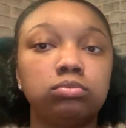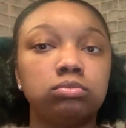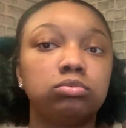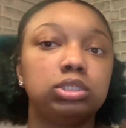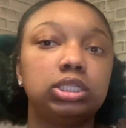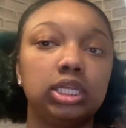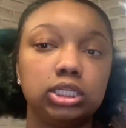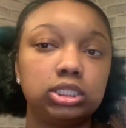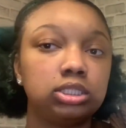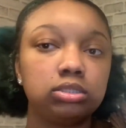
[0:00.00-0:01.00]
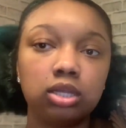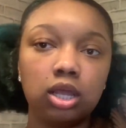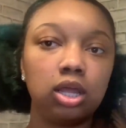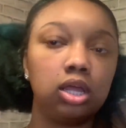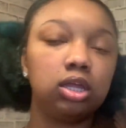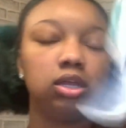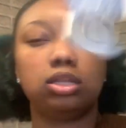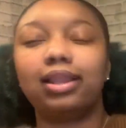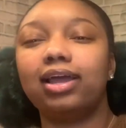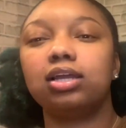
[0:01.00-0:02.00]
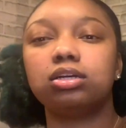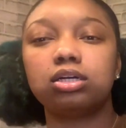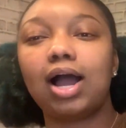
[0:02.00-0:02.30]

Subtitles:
was this. Like, I